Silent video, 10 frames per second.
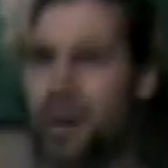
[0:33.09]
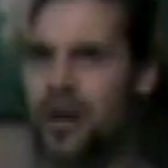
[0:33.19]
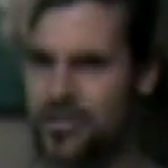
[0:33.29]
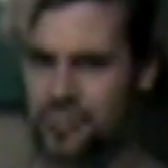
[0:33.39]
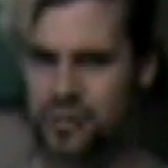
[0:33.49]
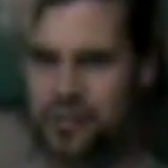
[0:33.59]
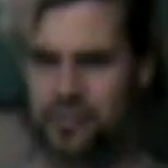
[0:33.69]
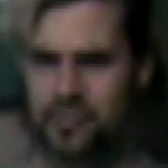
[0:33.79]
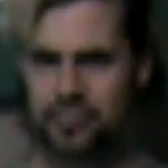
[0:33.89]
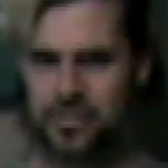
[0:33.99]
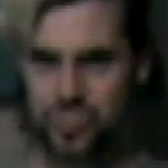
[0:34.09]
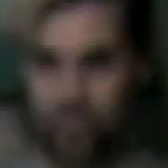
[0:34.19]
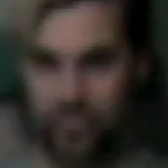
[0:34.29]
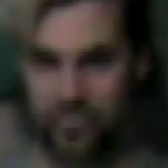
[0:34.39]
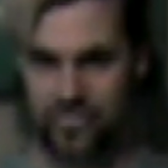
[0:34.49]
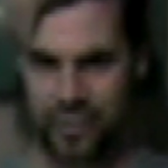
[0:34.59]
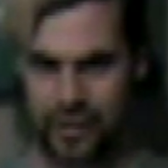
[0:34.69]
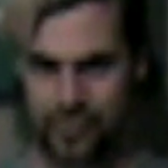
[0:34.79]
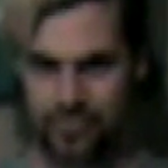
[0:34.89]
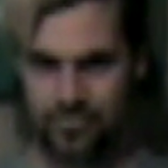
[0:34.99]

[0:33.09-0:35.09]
punch sort of thing.